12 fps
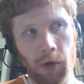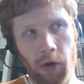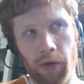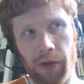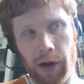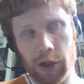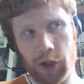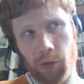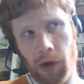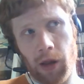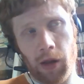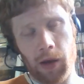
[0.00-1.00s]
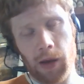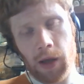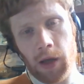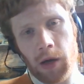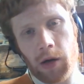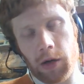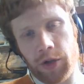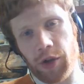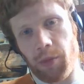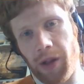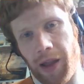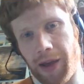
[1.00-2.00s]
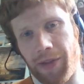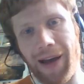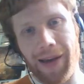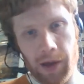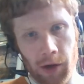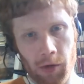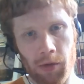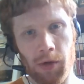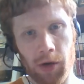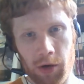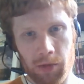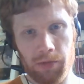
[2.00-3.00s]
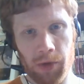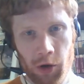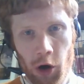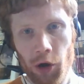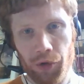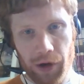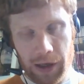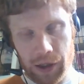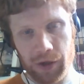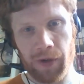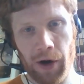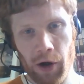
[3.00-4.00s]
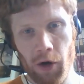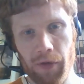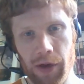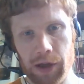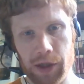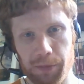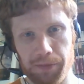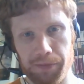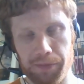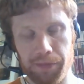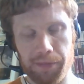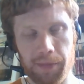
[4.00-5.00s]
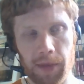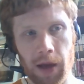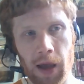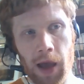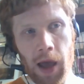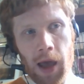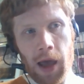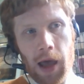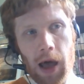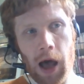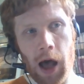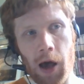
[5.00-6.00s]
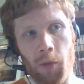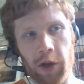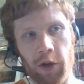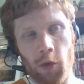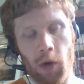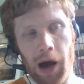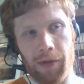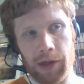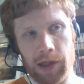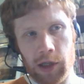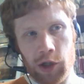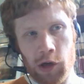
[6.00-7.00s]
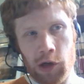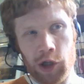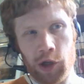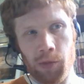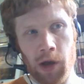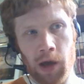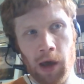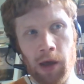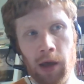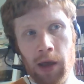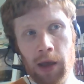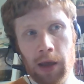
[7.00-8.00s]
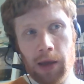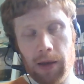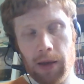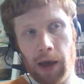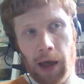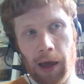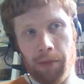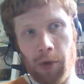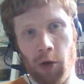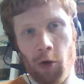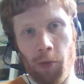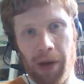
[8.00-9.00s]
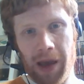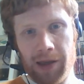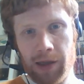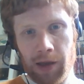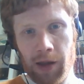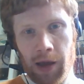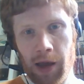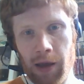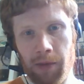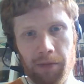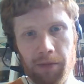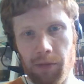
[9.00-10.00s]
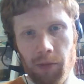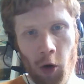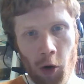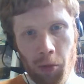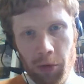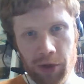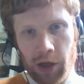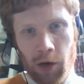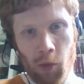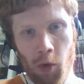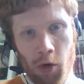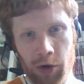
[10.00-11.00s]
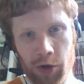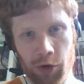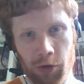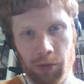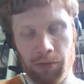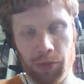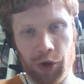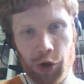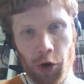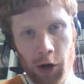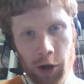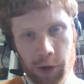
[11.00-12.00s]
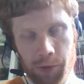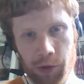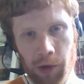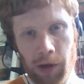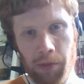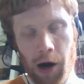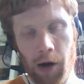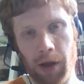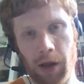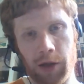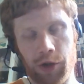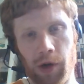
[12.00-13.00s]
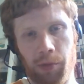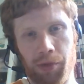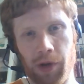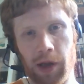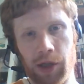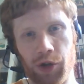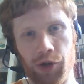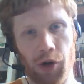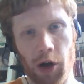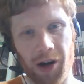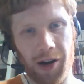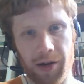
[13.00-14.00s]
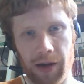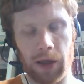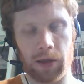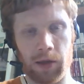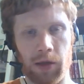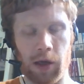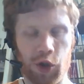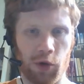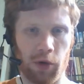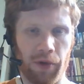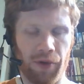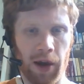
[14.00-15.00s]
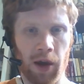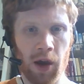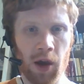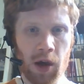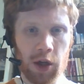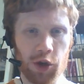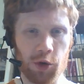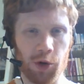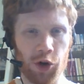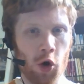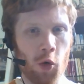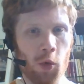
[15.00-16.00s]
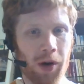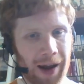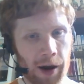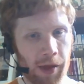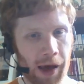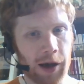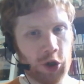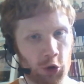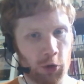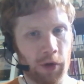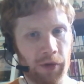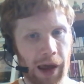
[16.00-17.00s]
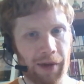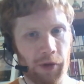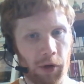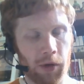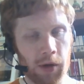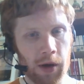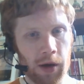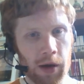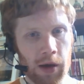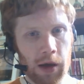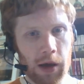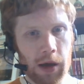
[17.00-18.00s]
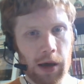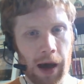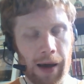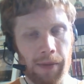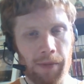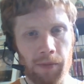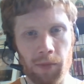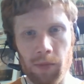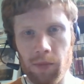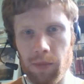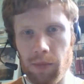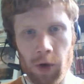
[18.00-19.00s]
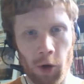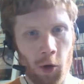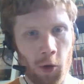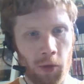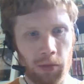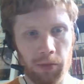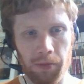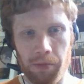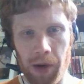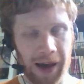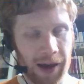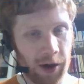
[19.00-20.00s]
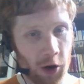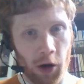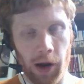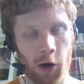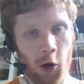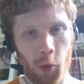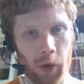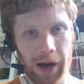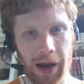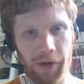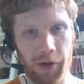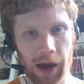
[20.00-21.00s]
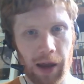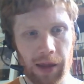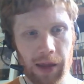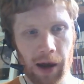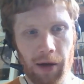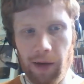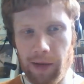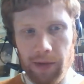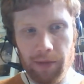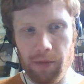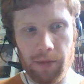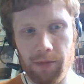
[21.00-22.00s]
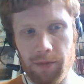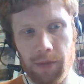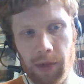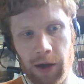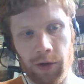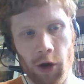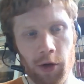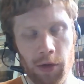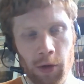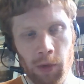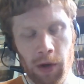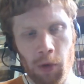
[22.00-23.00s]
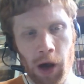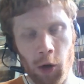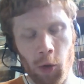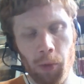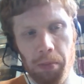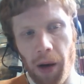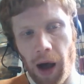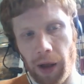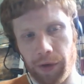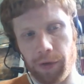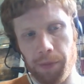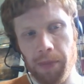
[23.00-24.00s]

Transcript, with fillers: or Venezuela or somewhere like that, you know, the, the contrast is very obvious. Um, we don't have a situation where you get, um, you know, basically almost like a war zone shootouts between paramilitary police and drug cartels and that sort of thing. So we're nowhere near that sort of level. And, um, you know, by God, I hope we never get there. I, I doubt that we will, but